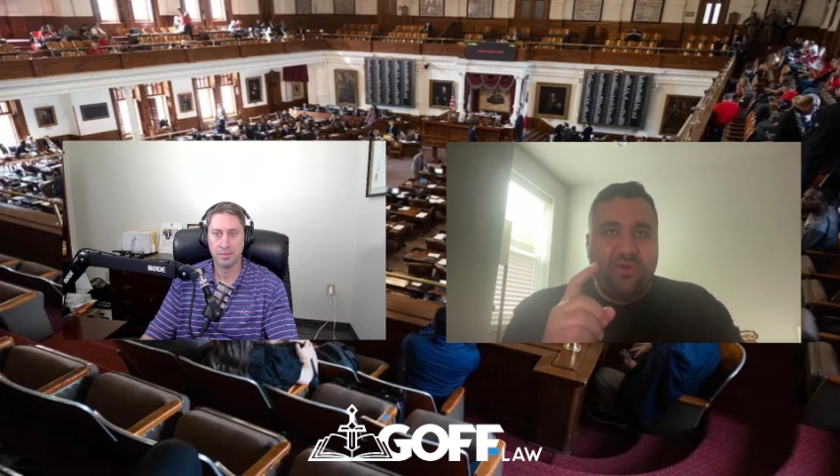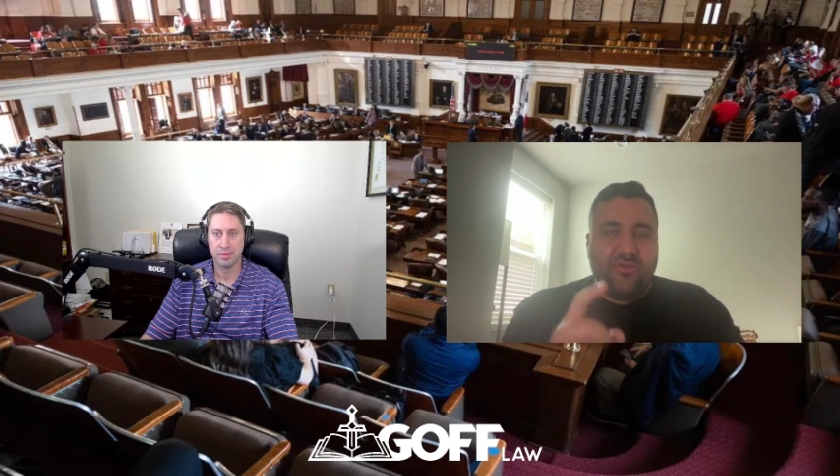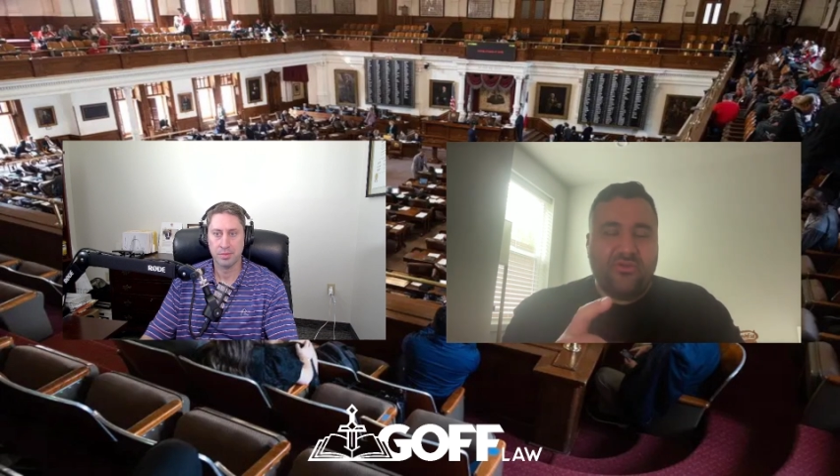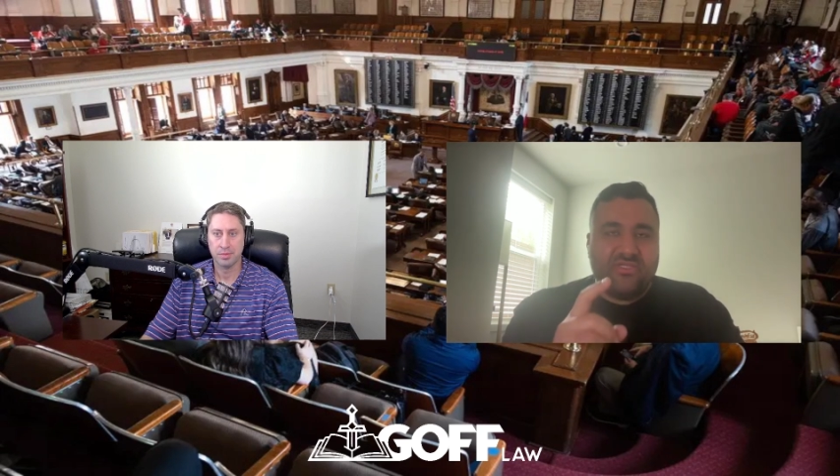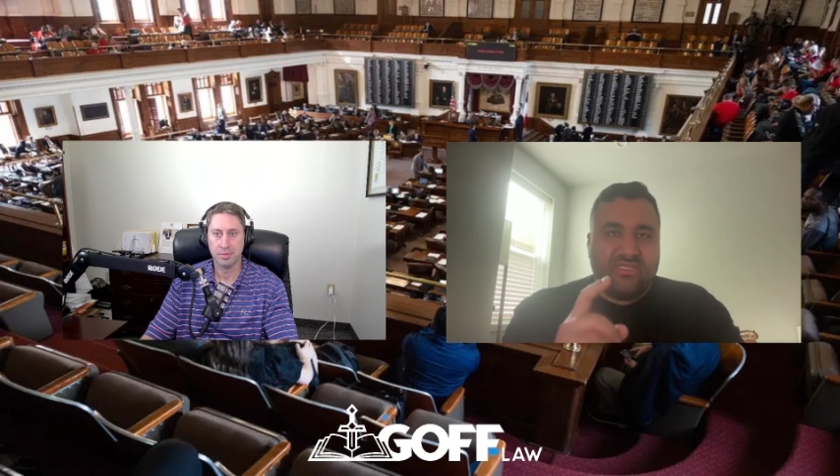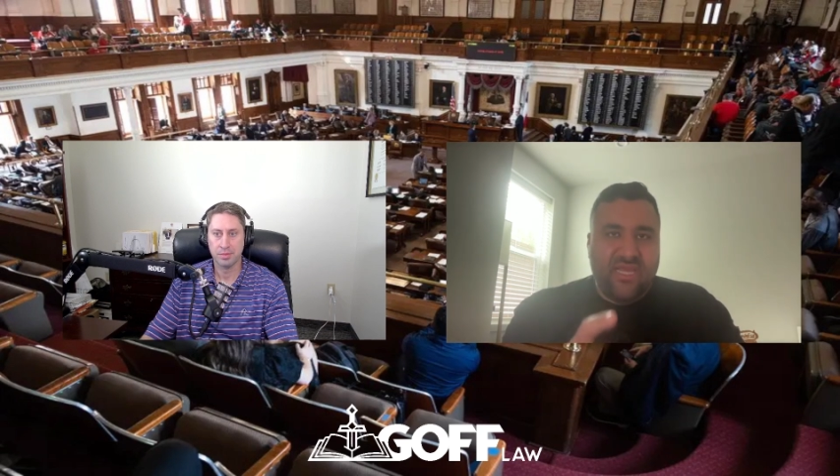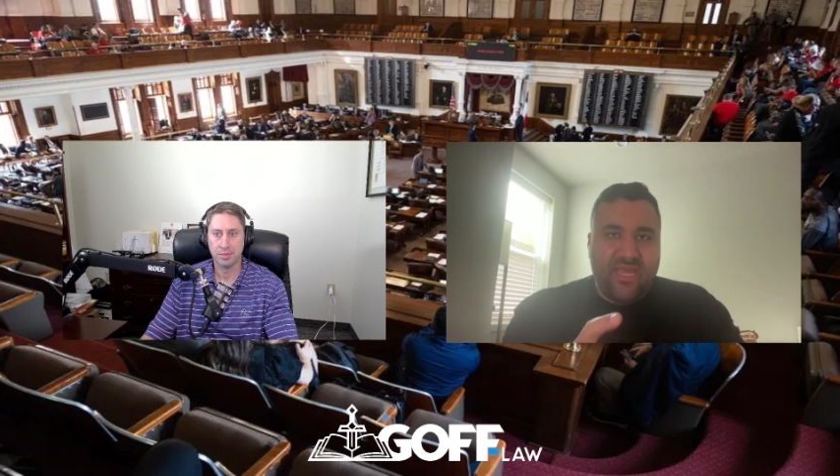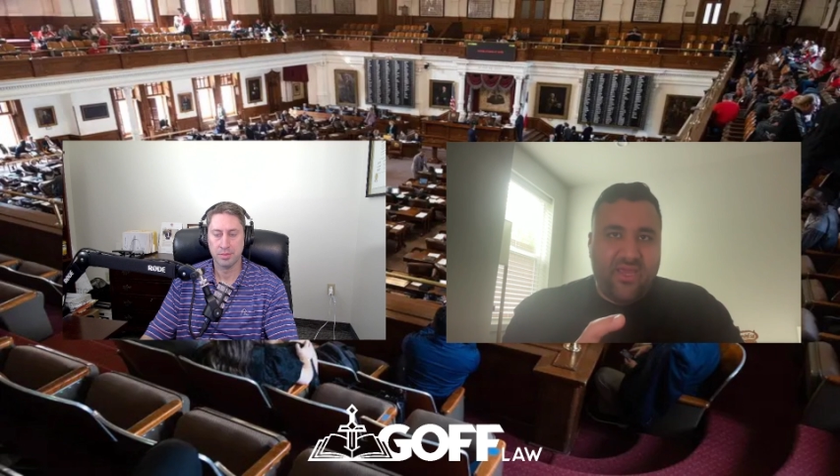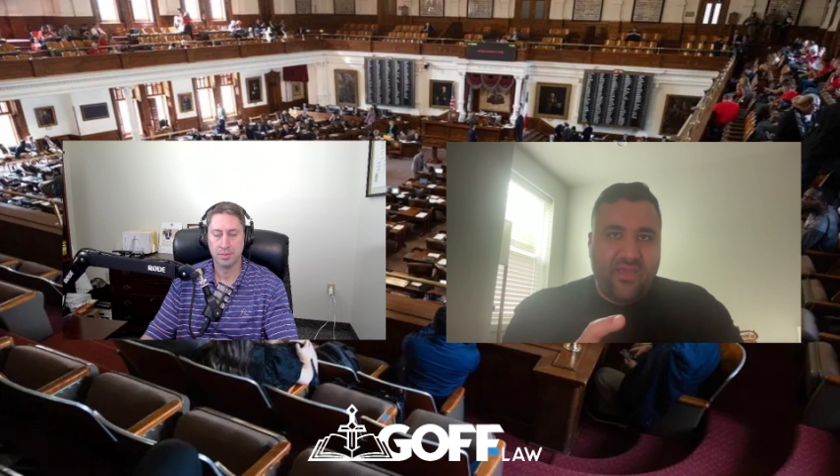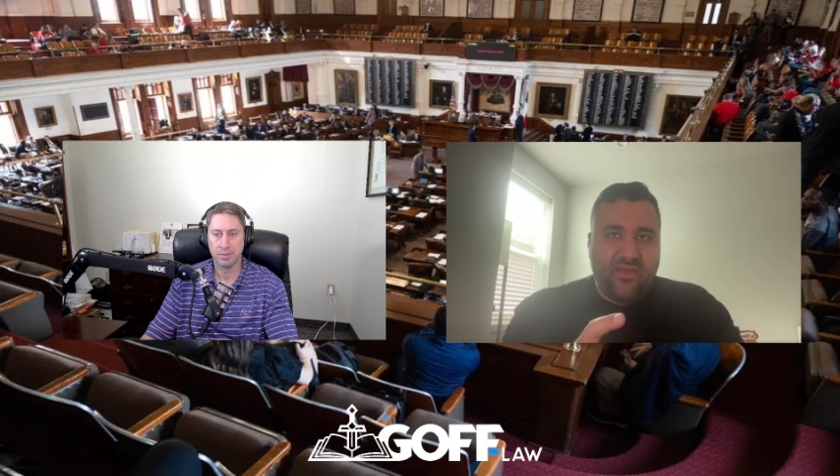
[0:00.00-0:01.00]

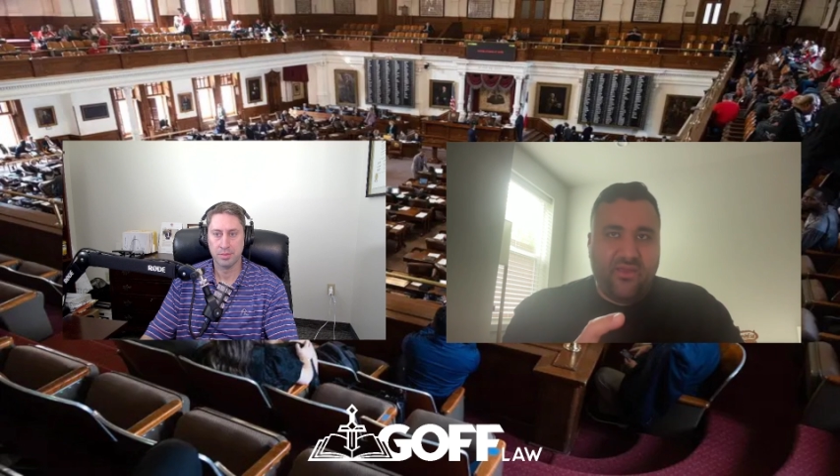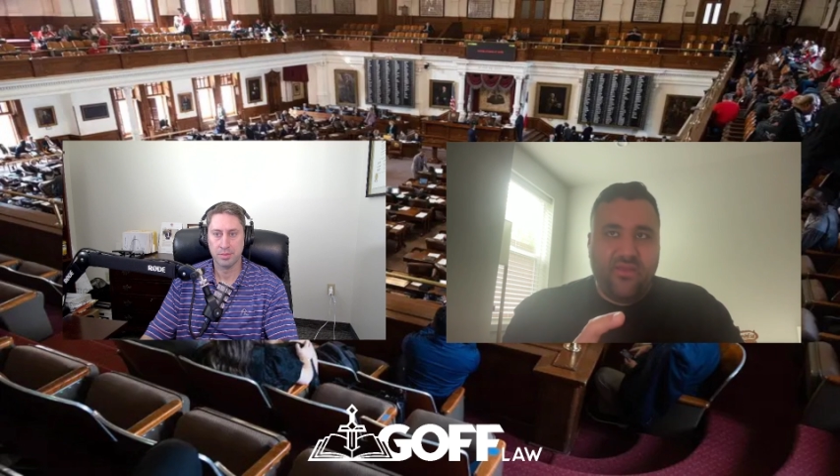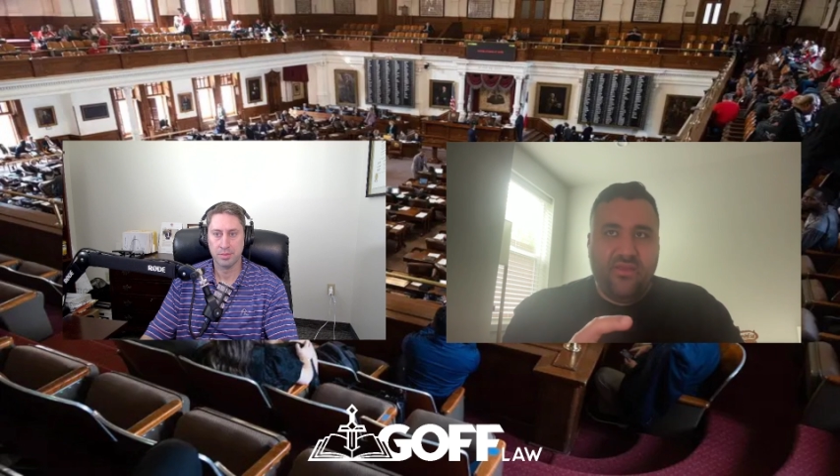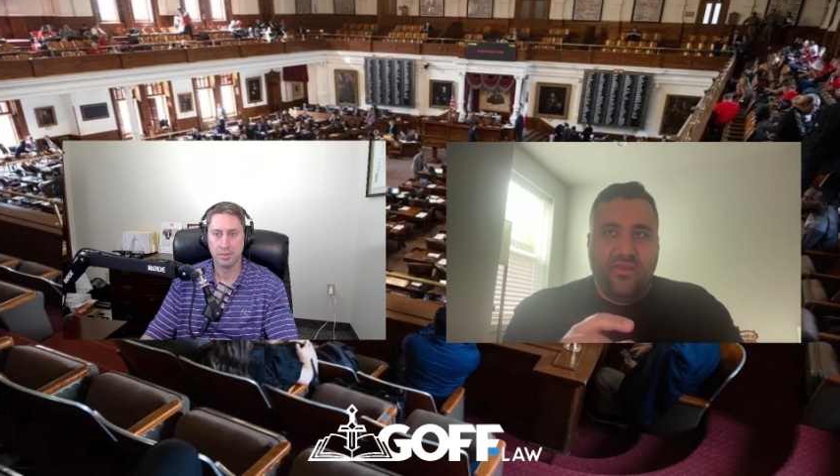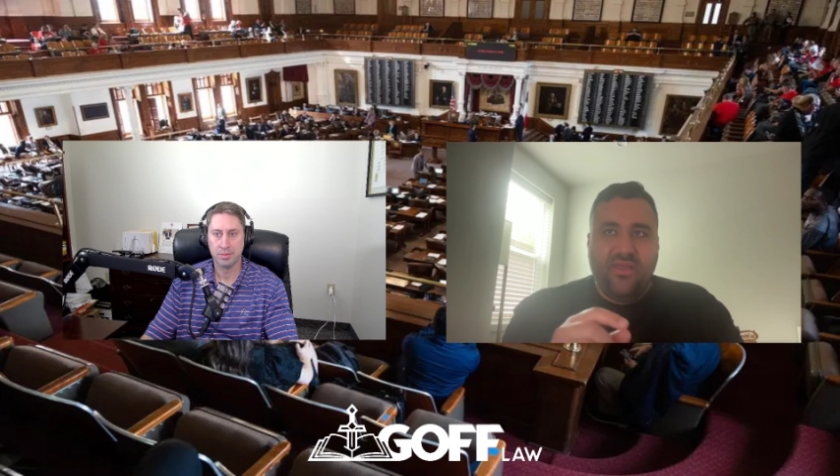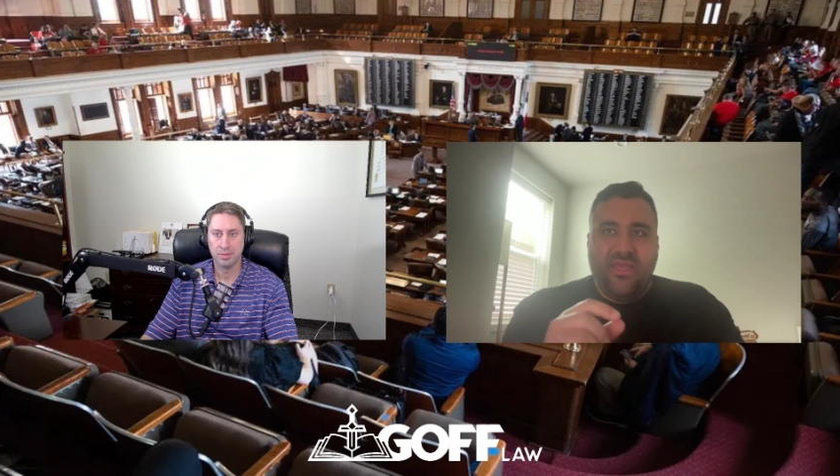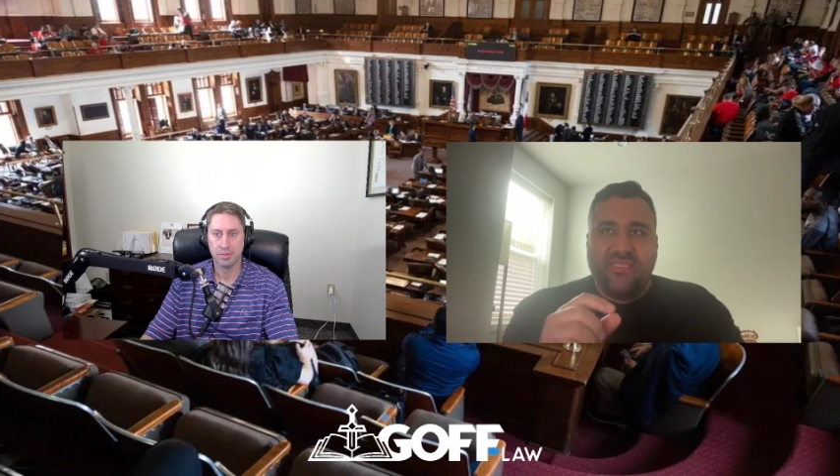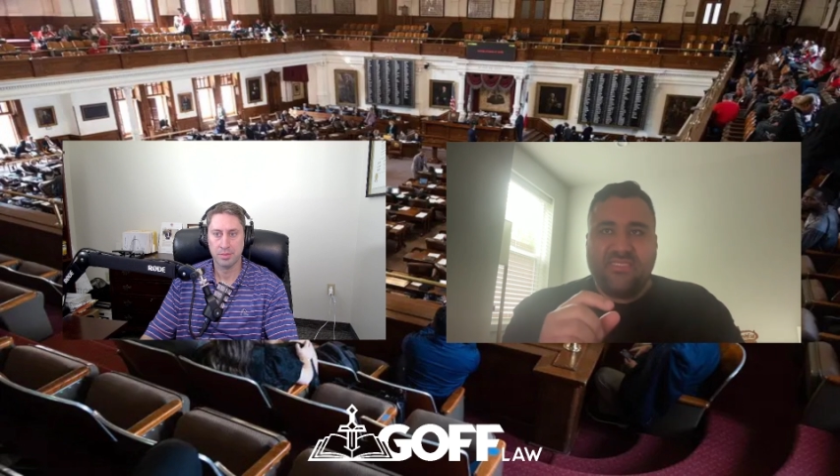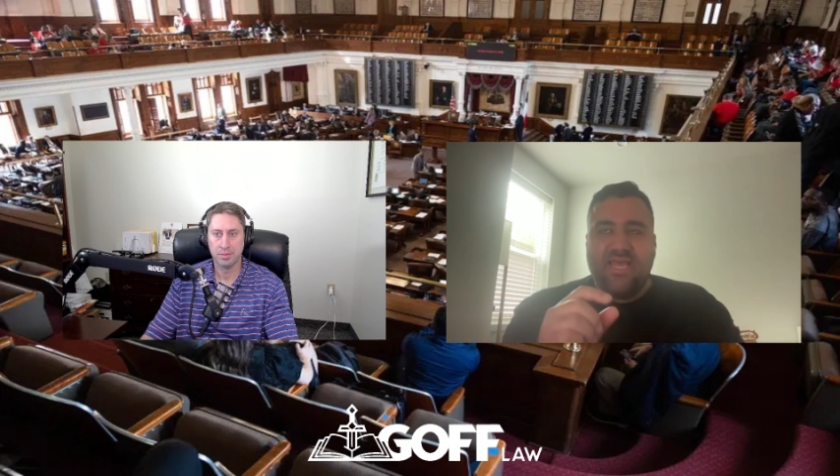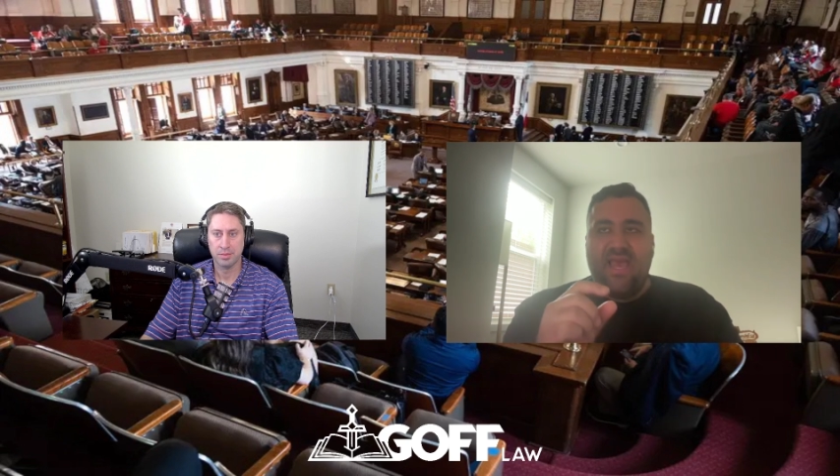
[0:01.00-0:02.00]
understand
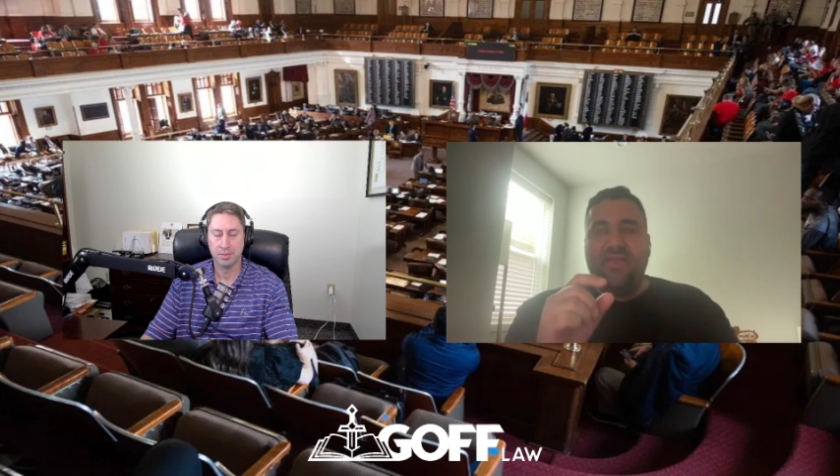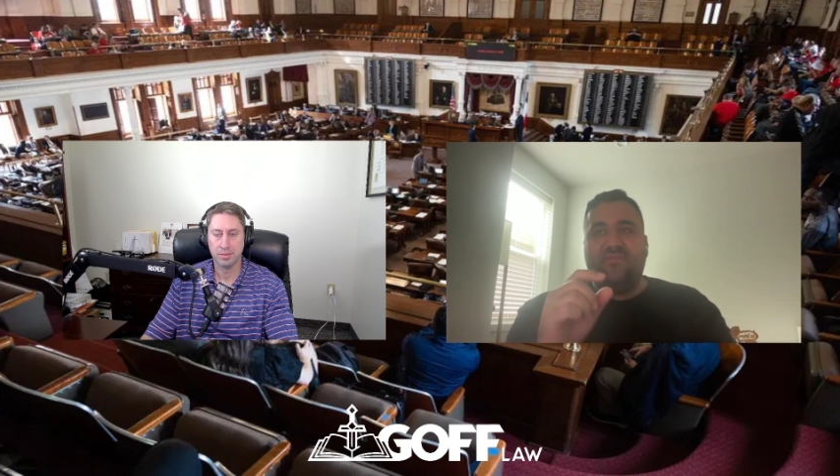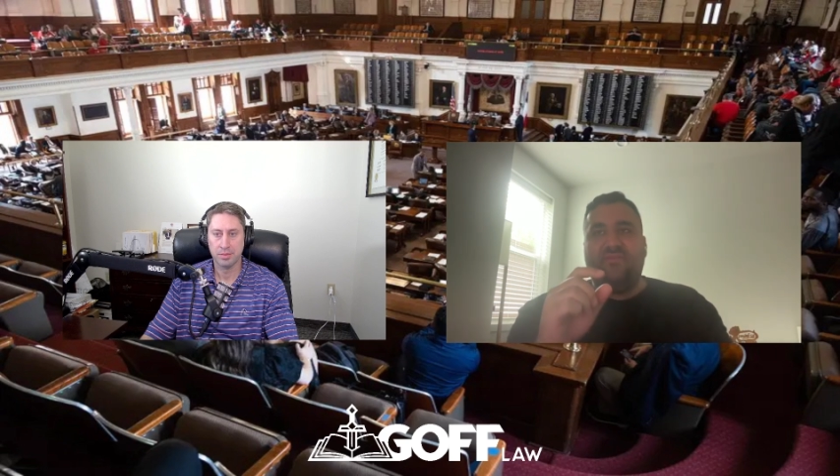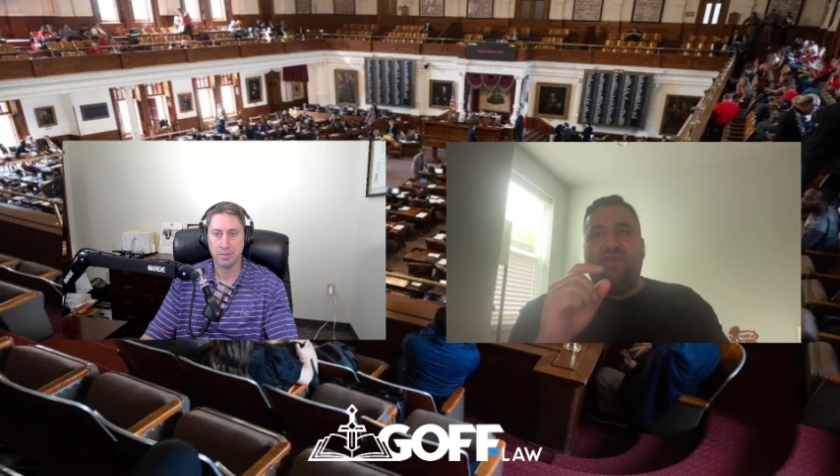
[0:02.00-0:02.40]
is that,